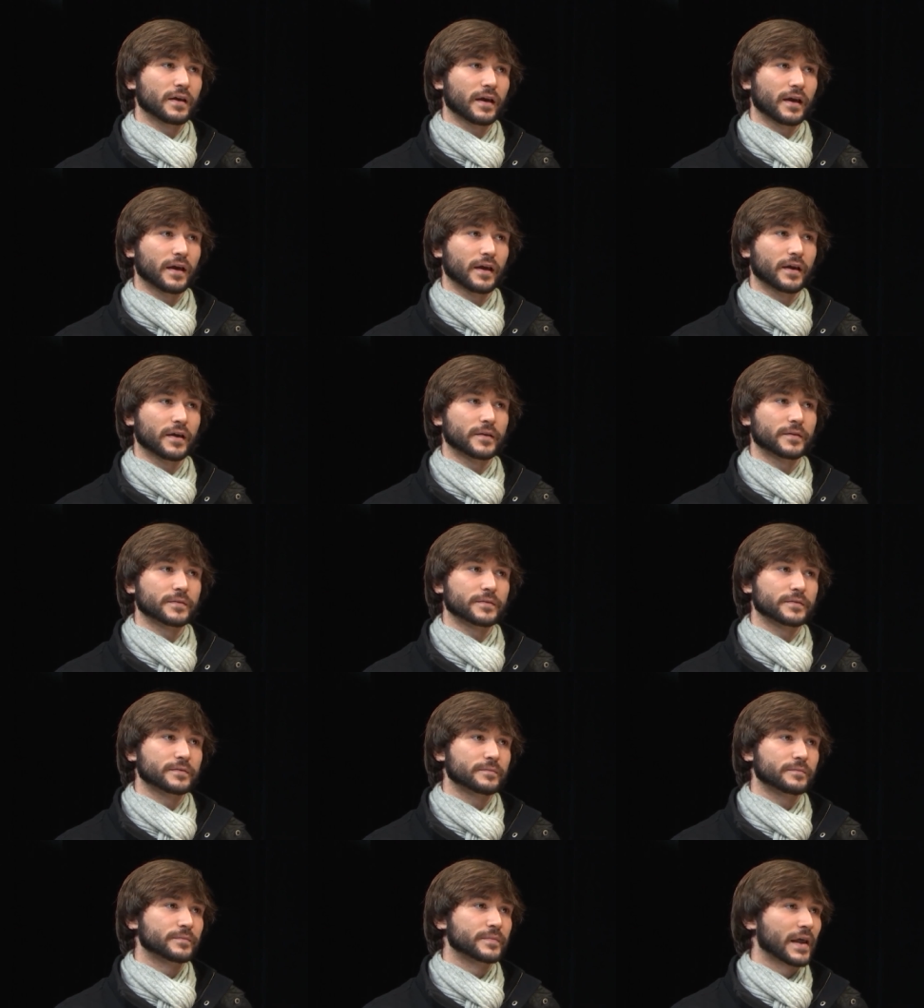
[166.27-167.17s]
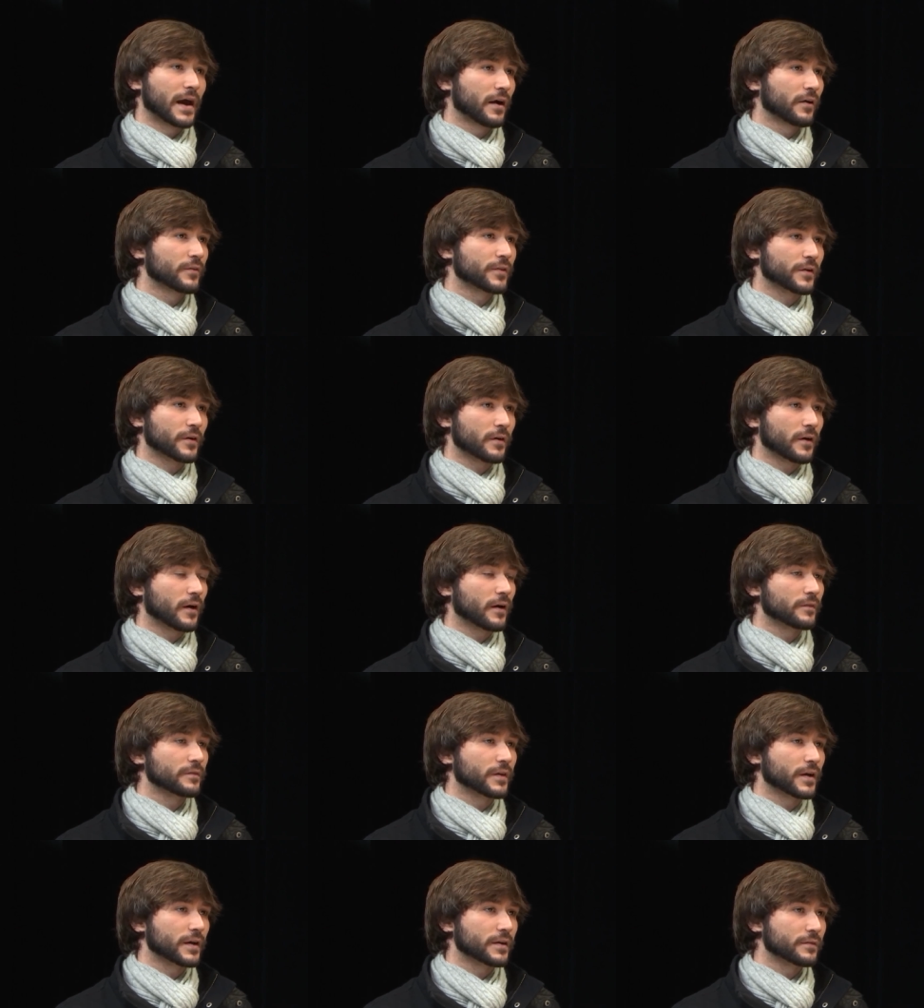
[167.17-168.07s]
And now that our
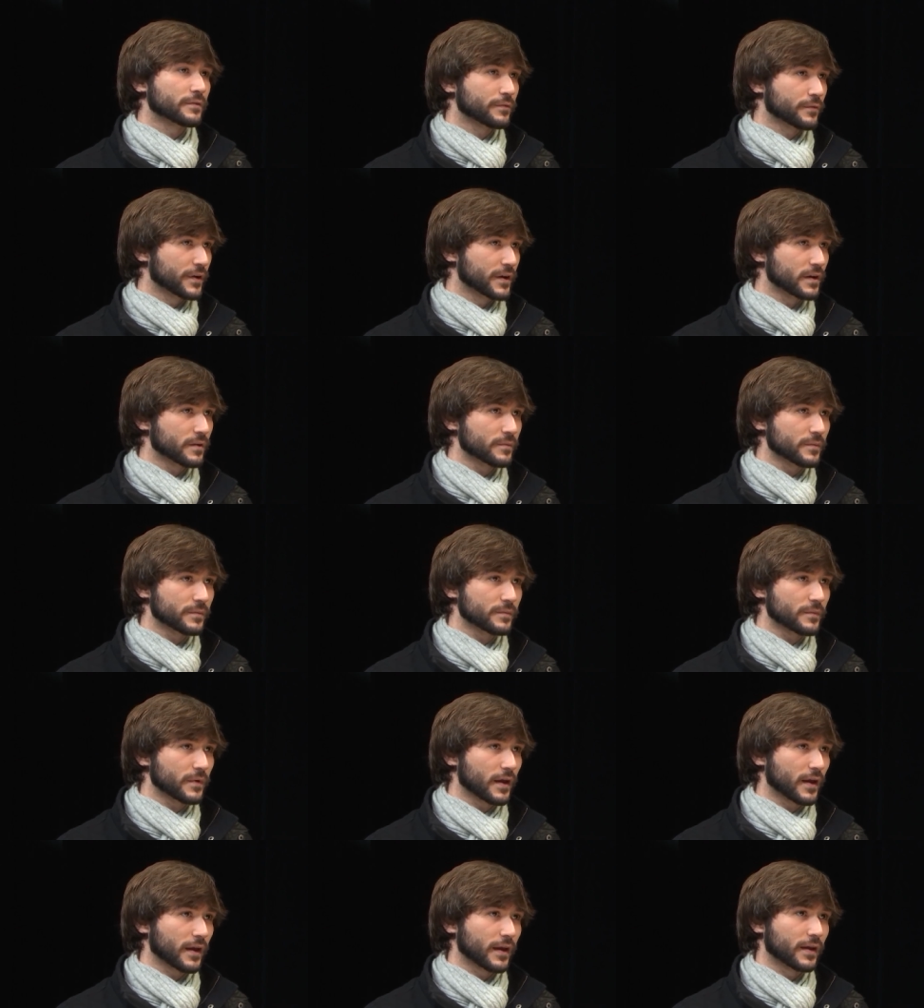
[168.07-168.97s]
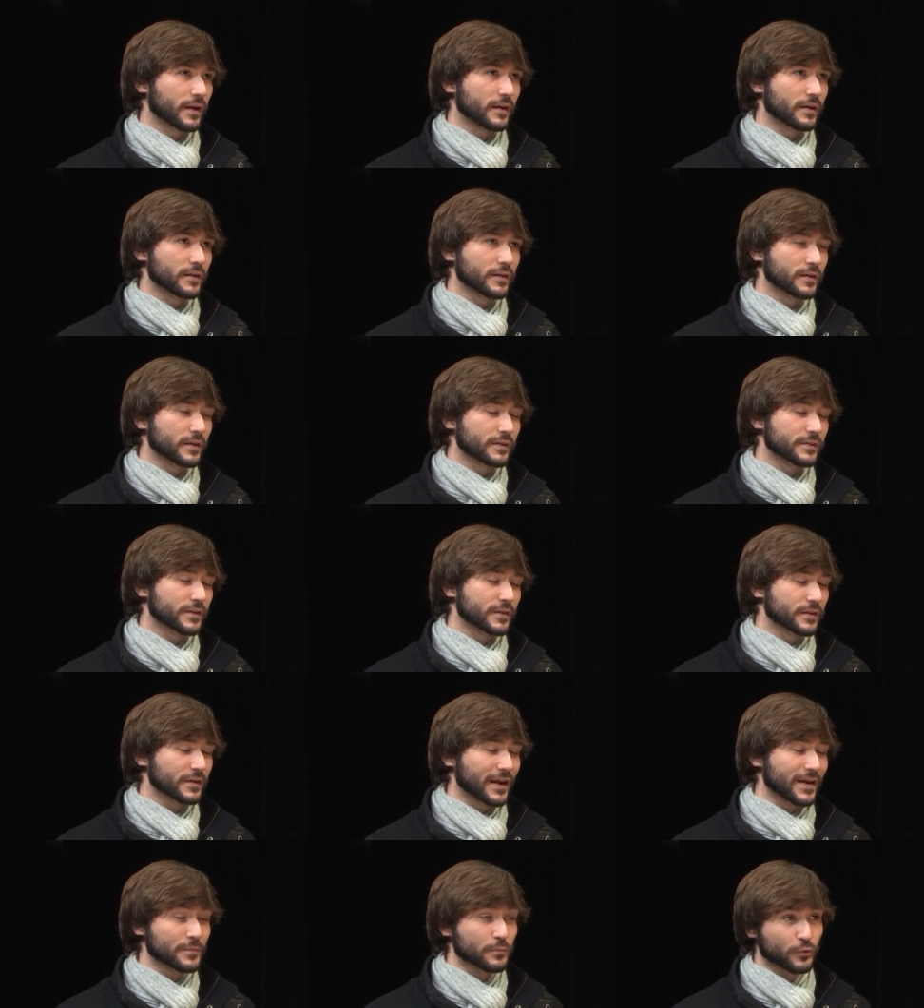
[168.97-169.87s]
online freedom and, is
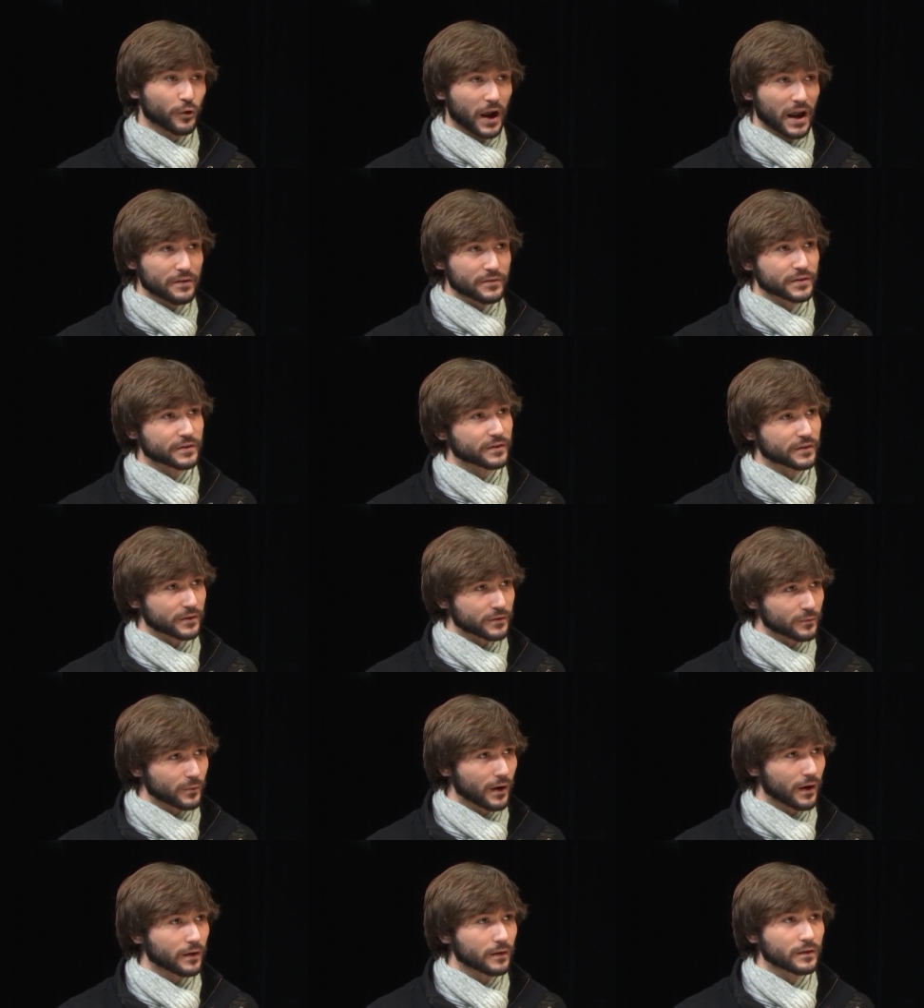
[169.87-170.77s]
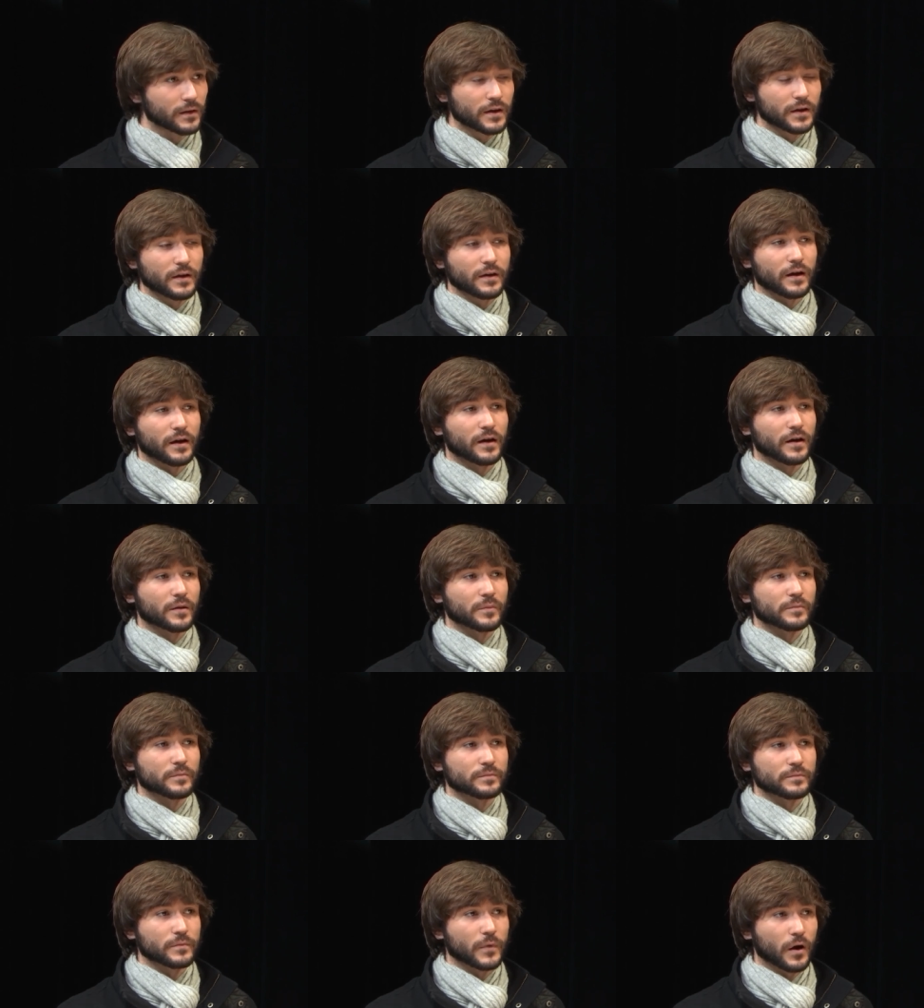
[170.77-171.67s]
it, and privacy as well
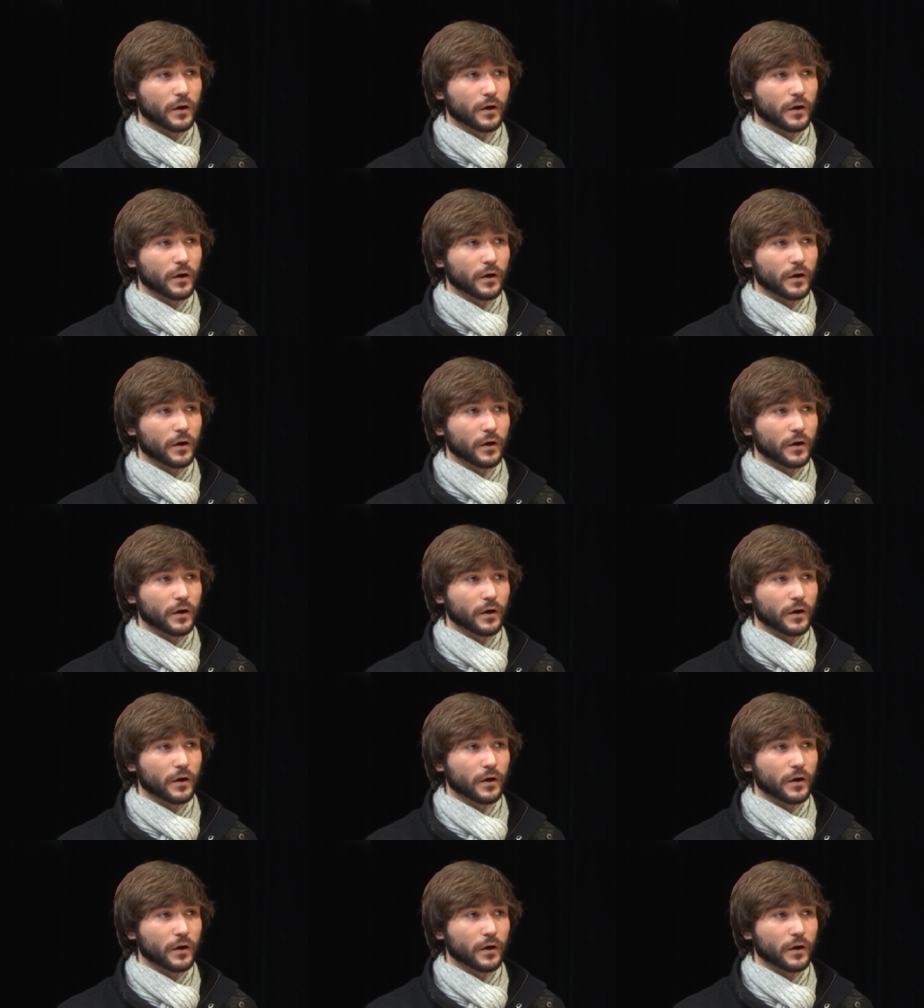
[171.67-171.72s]
um,